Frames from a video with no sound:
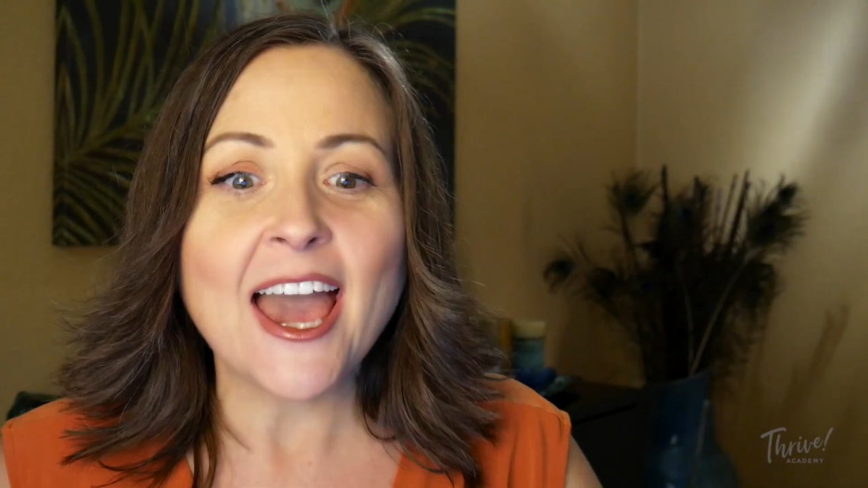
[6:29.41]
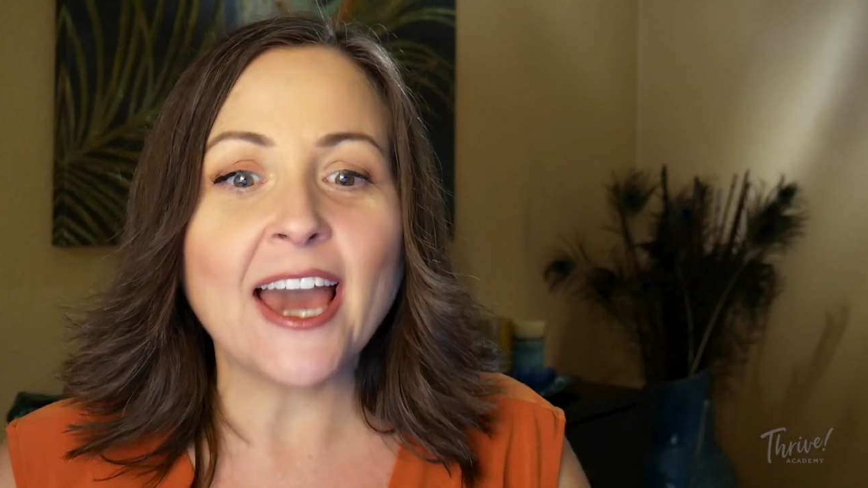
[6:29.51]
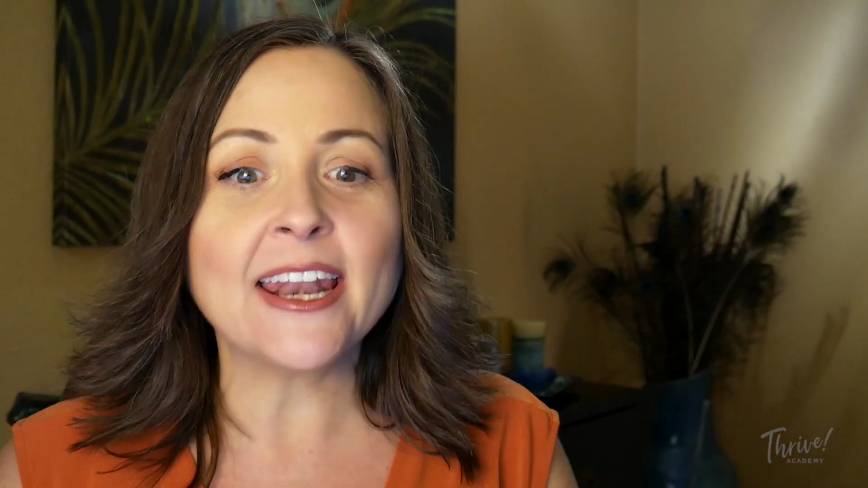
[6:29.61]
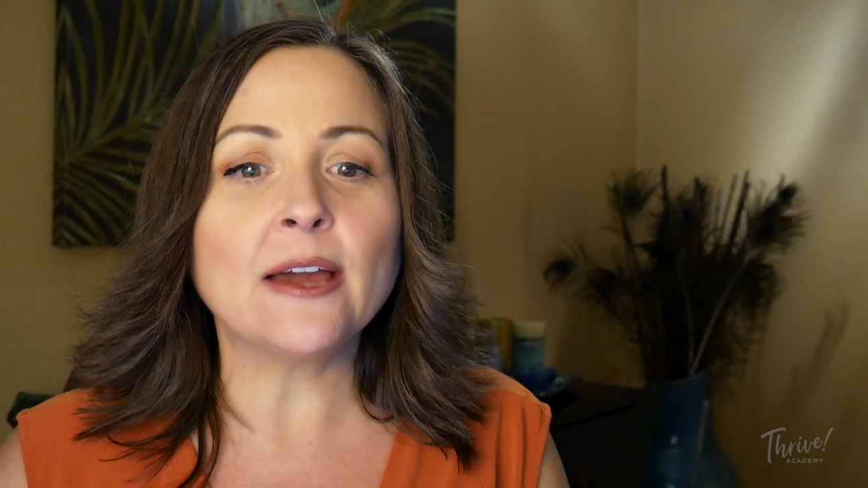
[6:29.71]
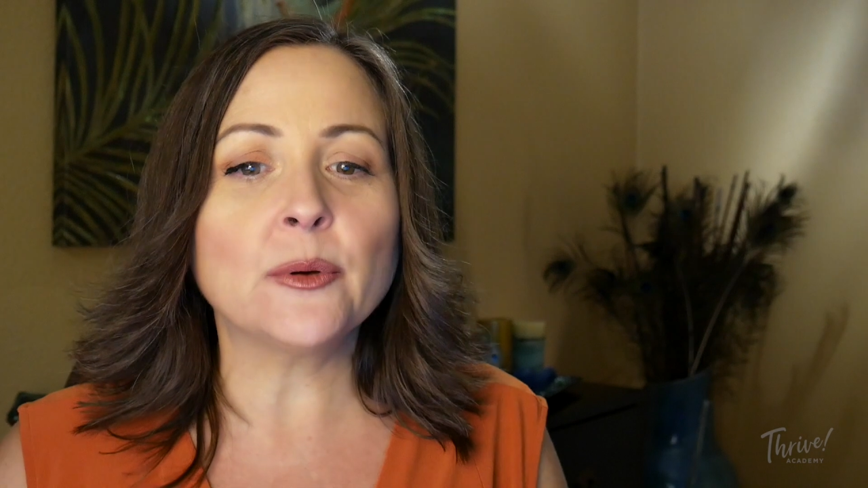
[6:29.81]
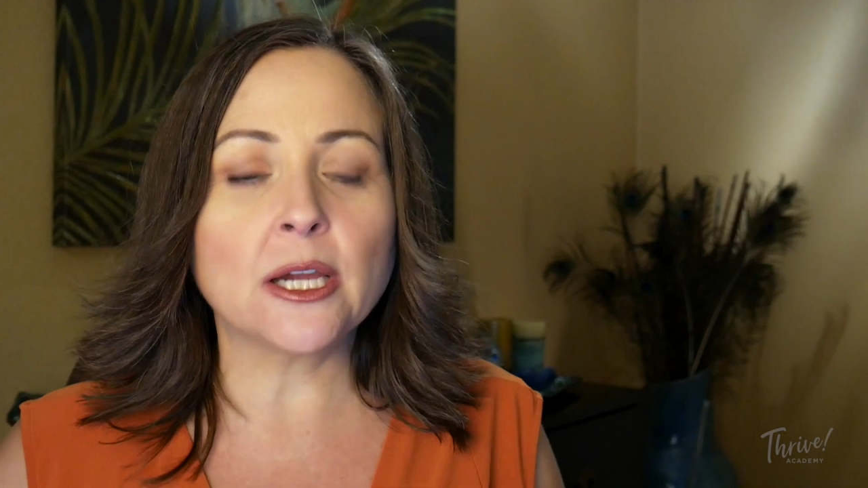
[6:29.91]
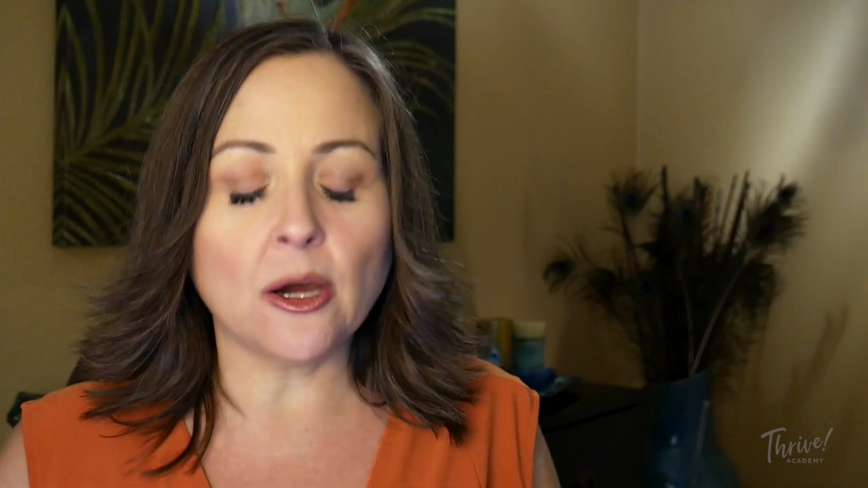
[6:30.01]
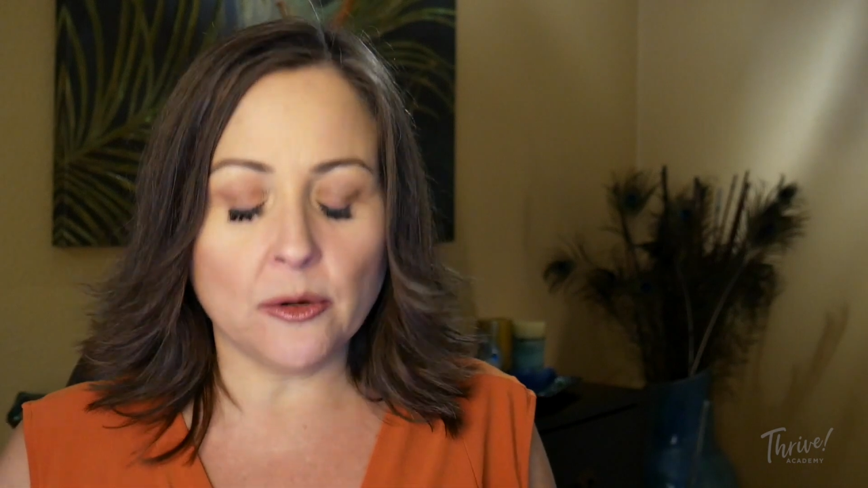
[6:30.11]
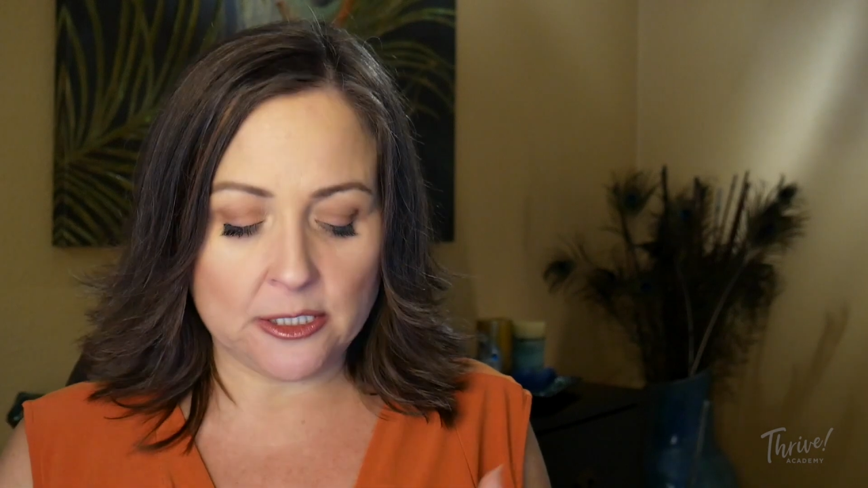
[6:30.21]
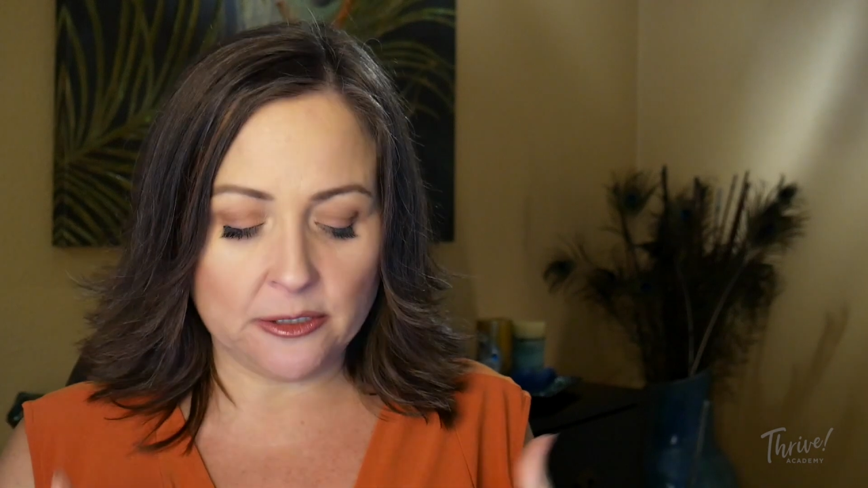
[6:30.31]
And I would
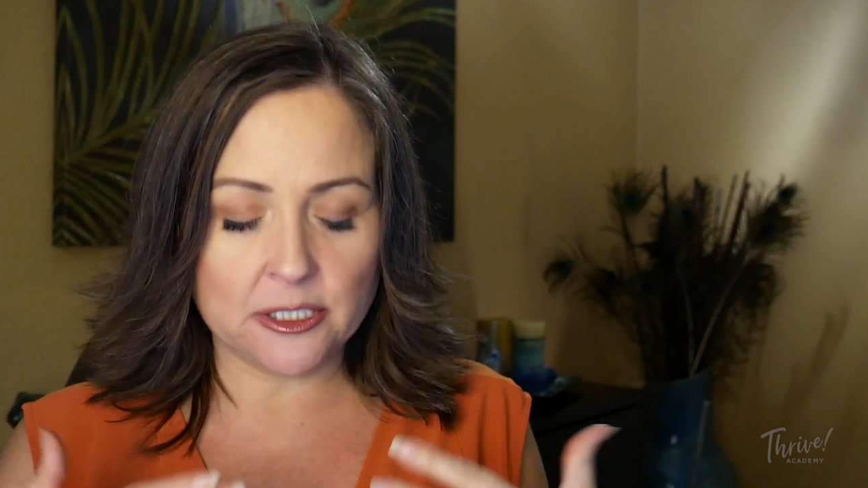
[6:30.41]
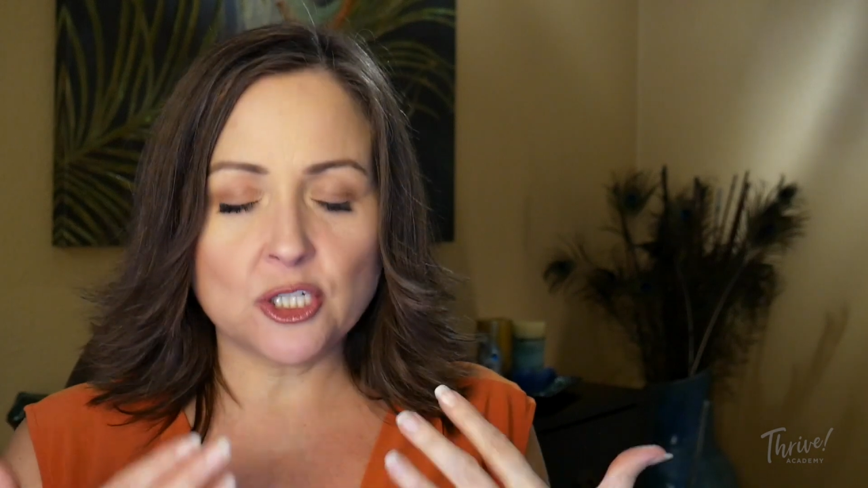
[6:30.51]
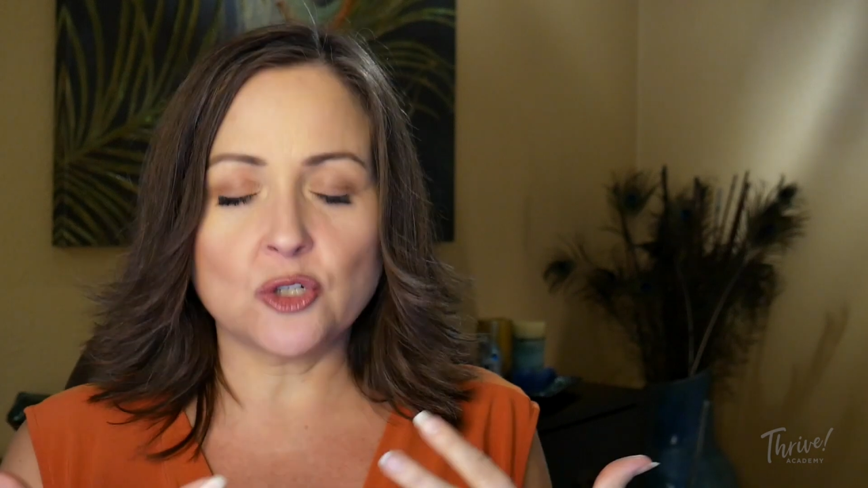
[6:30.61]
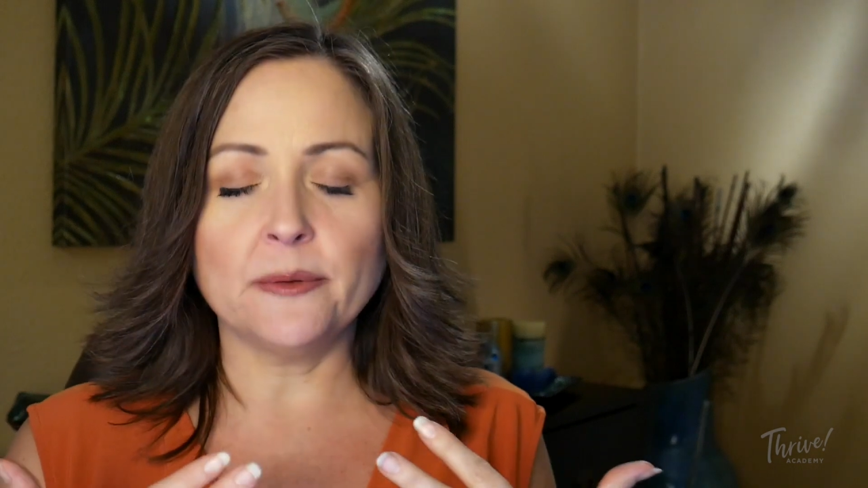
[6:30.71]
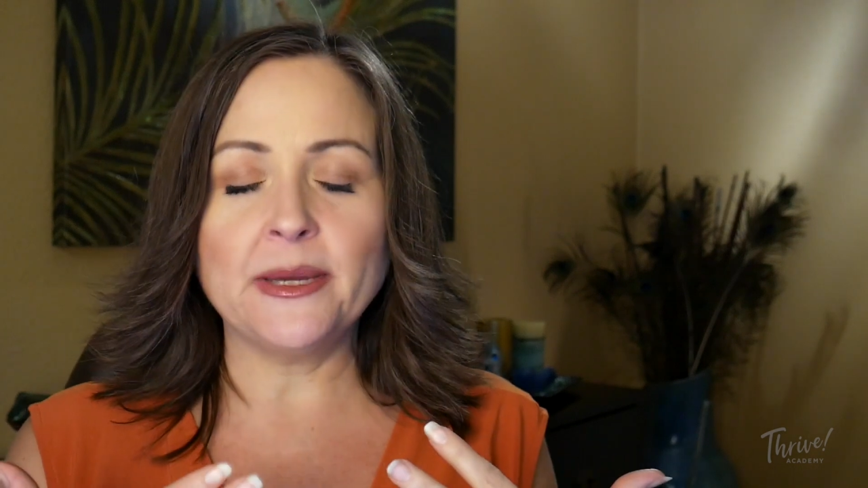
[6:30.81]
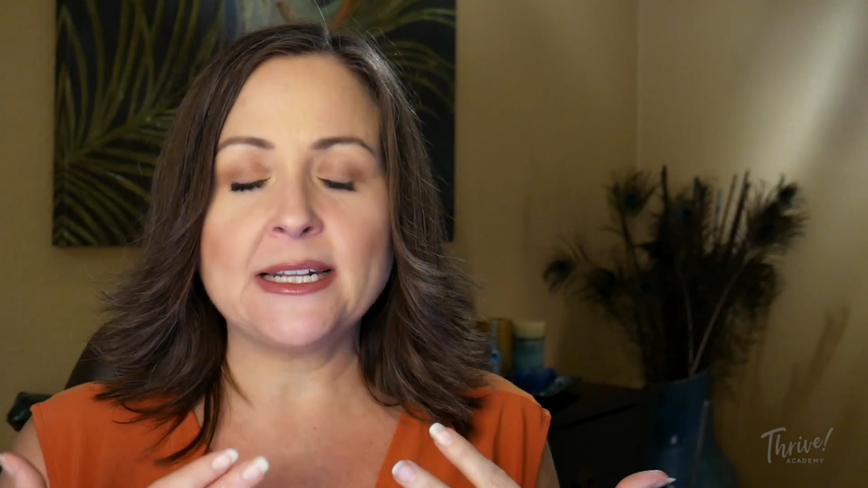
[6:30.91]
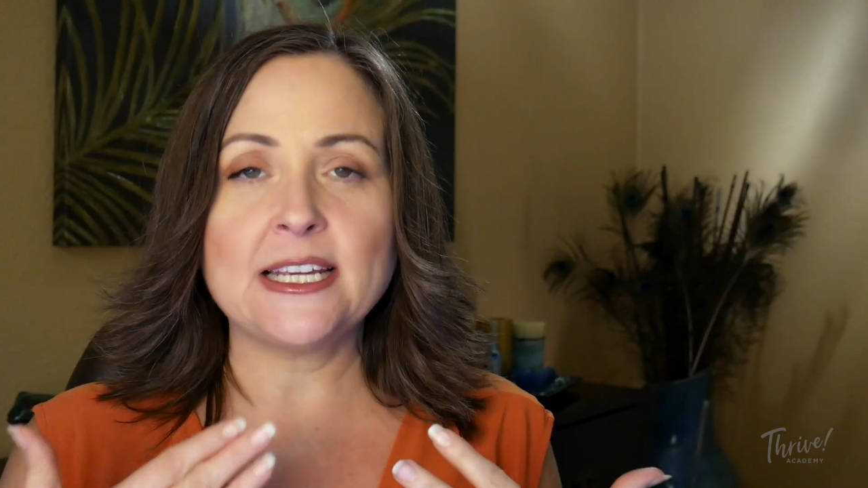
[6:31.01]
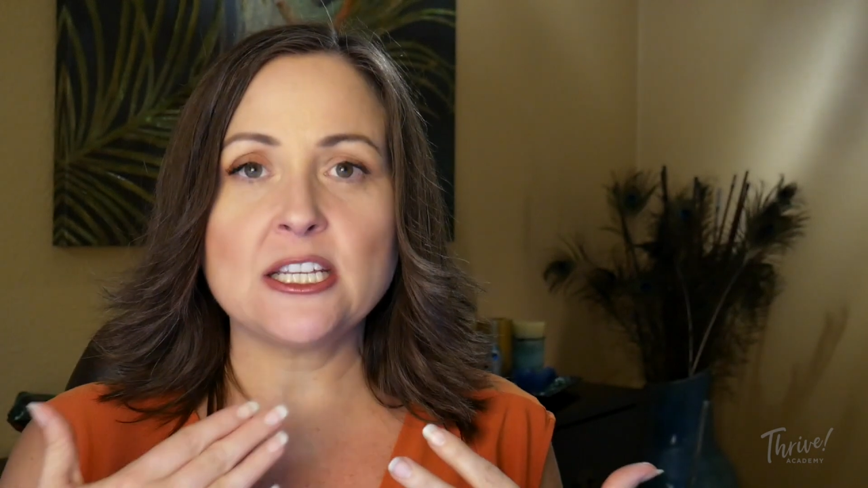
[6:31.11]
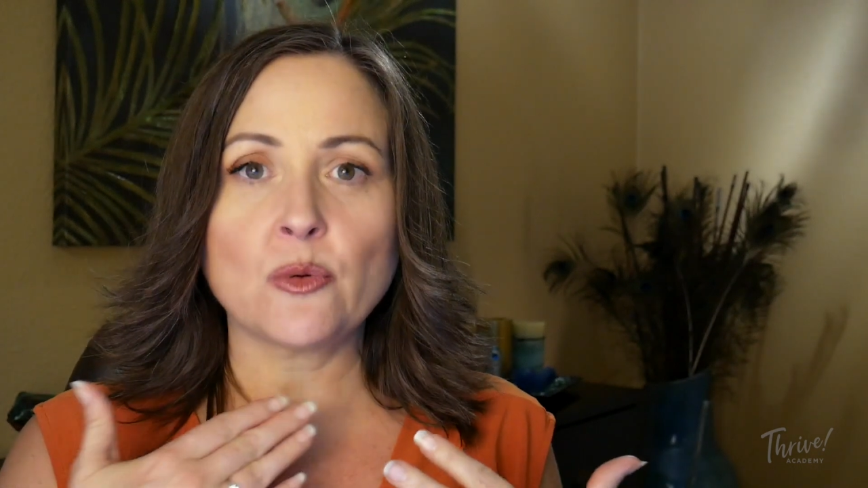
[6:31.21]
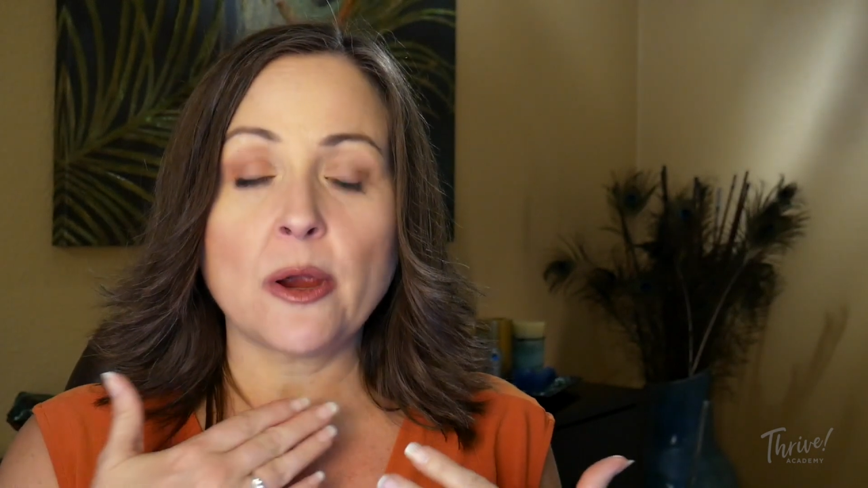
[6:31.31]
go and do this short meditation